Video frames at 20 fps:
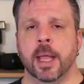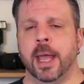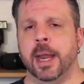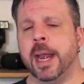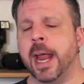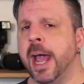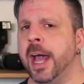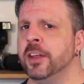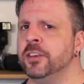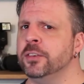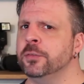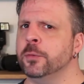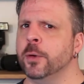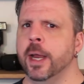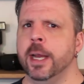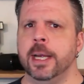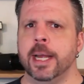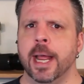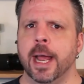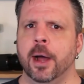and as of
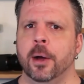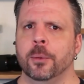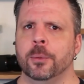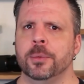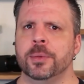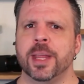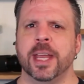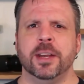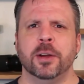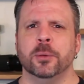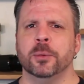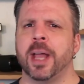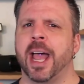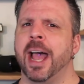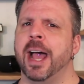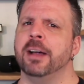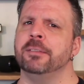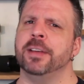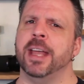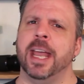right now, they don't
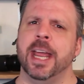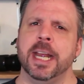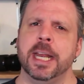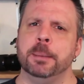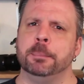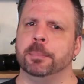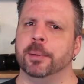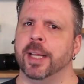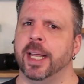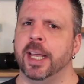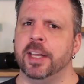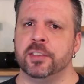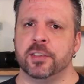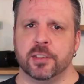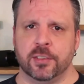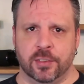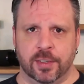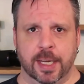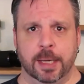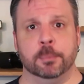have any plans,
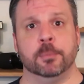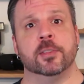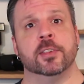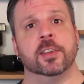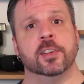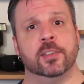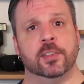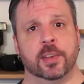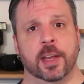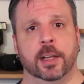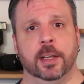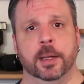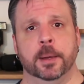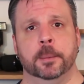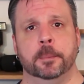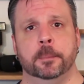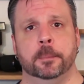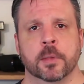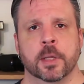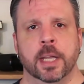it seems, to sell it.
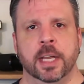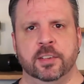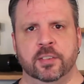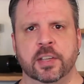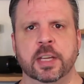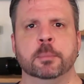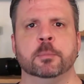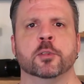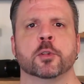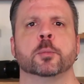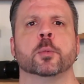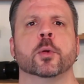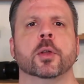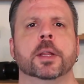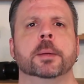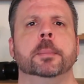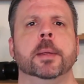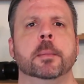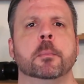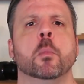It seems to really be